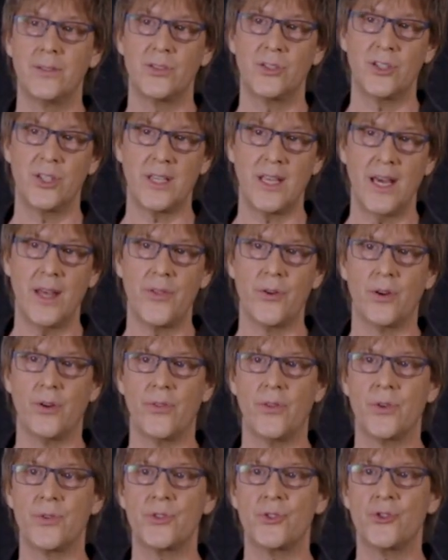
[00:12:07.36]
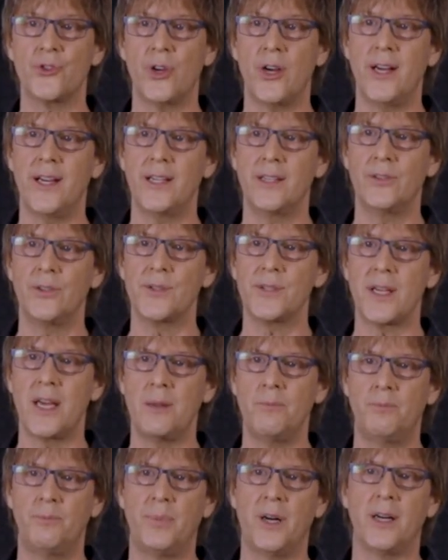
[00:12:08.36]
Together, those triangles
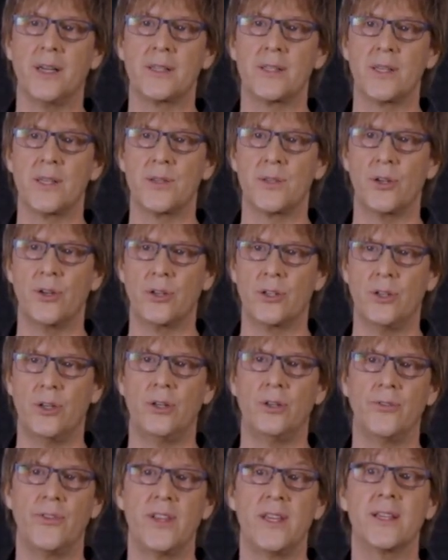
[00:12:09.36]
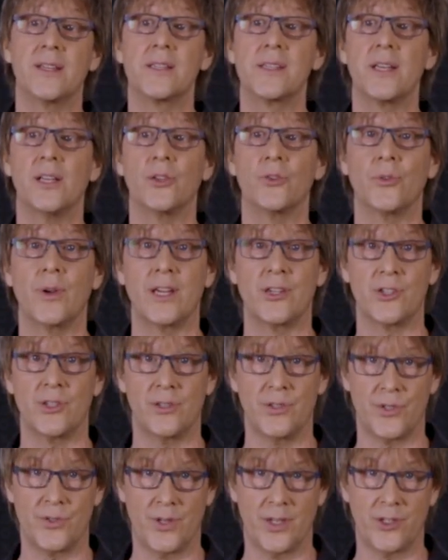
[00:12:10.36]
and boxes are called the
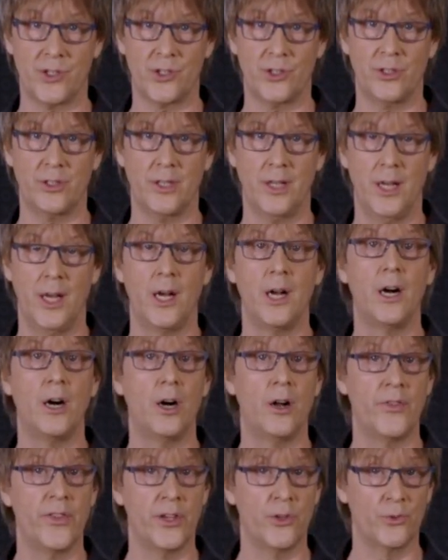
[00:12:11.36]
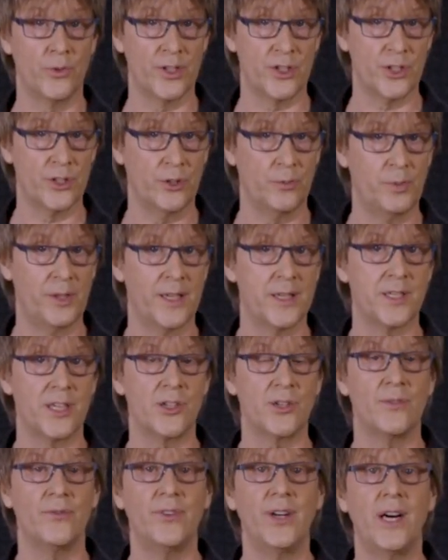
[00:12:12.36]
acceleration structure. On the original
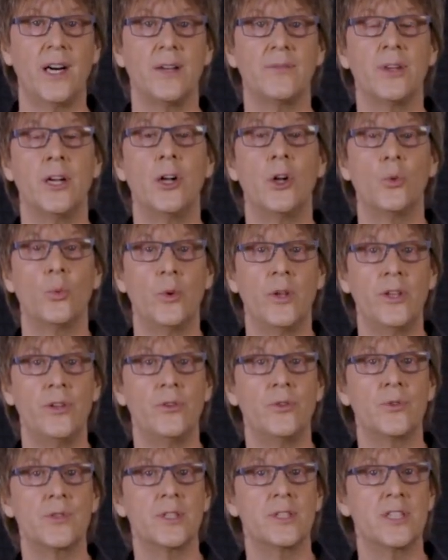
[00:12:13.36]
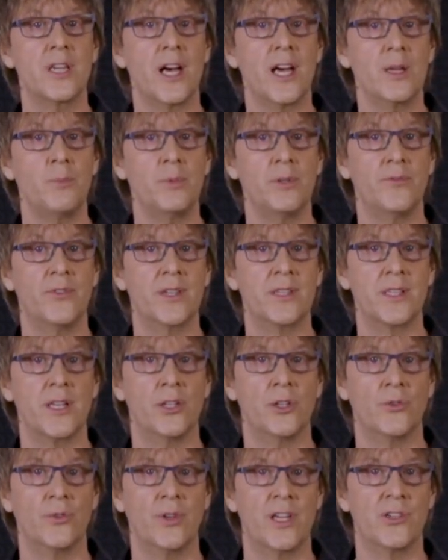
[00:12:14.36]
PlayStation 5, we used a type of
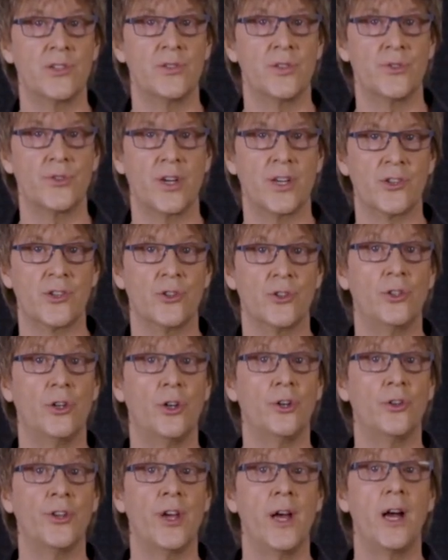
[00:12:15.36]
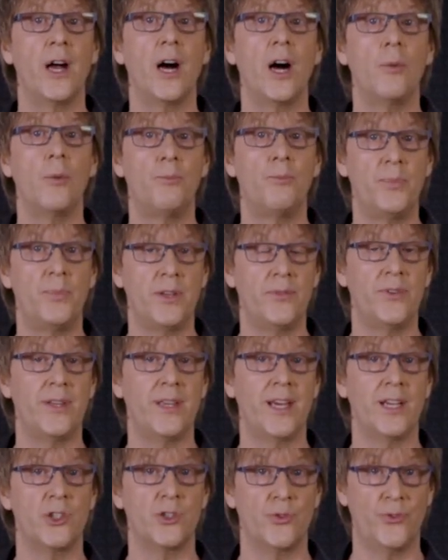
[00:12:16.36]
acceleration structure called a
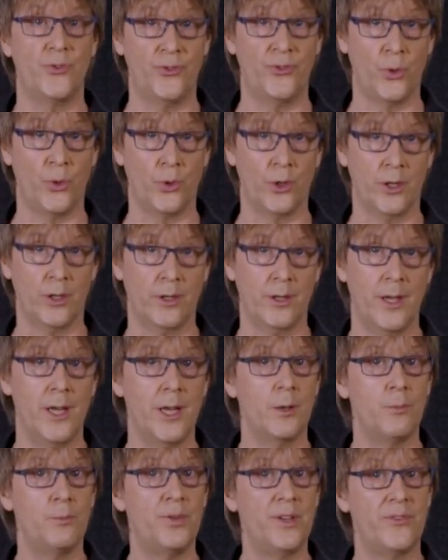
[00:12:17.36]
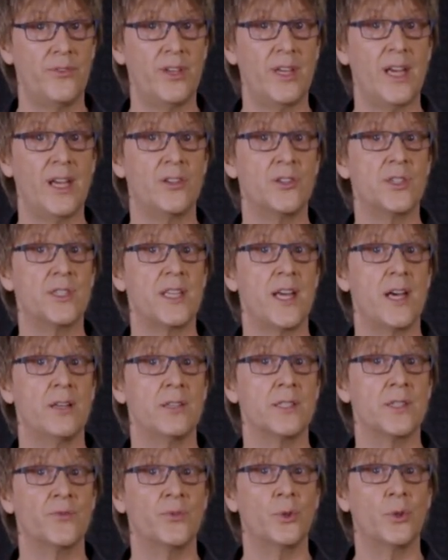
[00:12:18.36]
BVH4. BVH
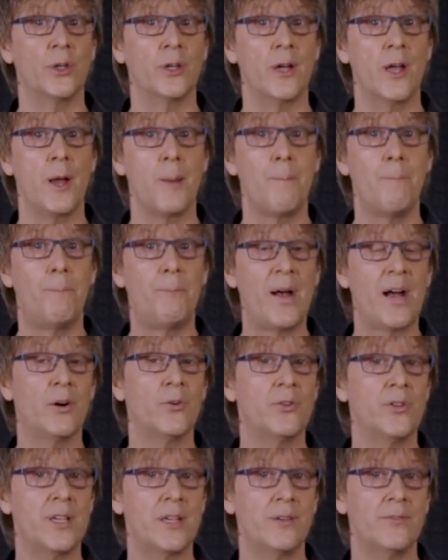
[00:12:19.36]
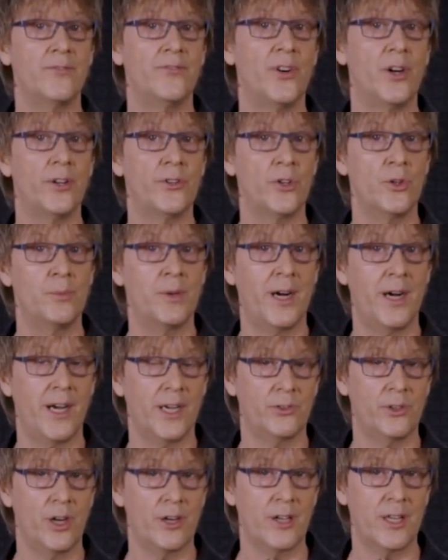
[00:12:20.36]
stands for Bounding Volume
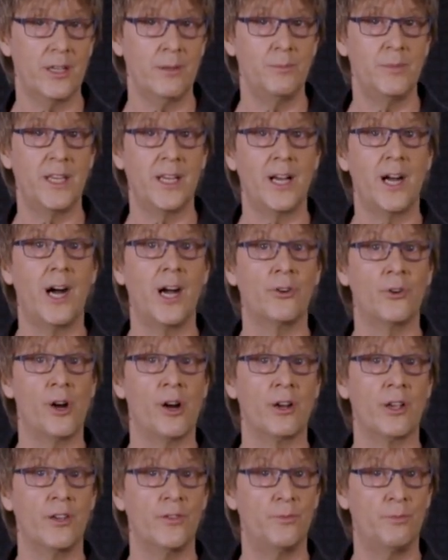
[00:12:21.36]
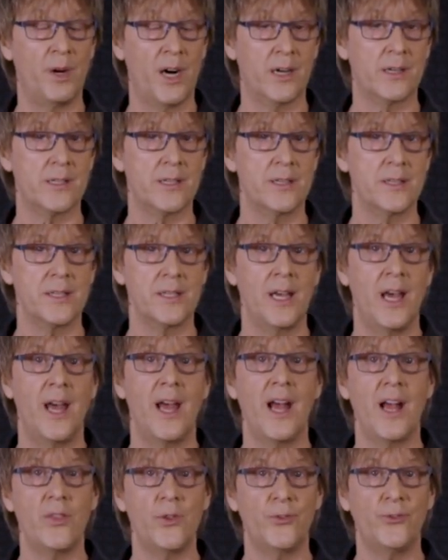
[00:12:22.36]
Hierarchy, meaning hierarchy of boxes,
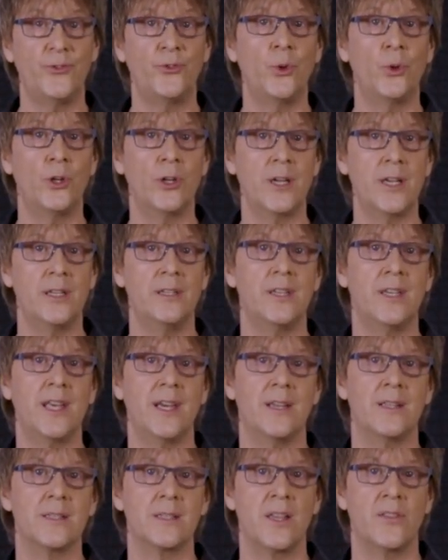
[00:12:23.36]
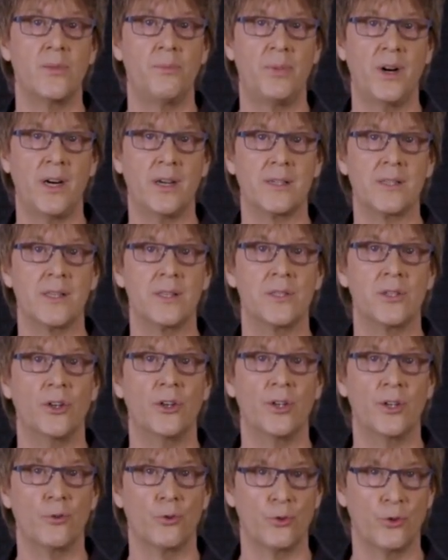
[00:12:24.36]
and the 4 indicates that the boxes
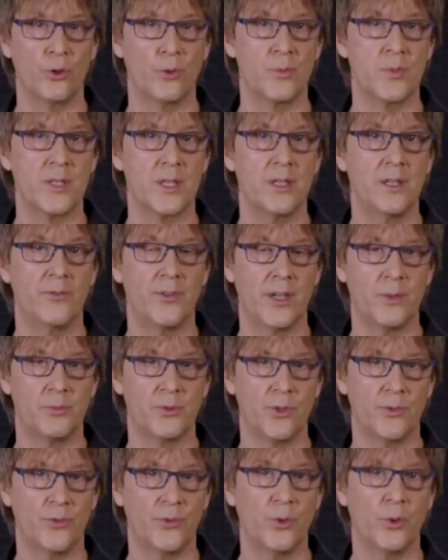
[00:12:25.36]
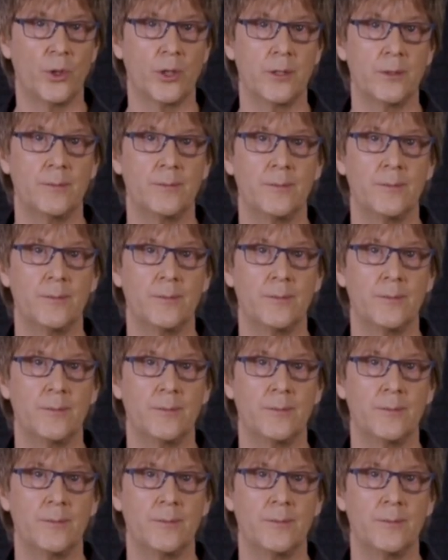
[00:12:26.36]
are in groups of up to 4.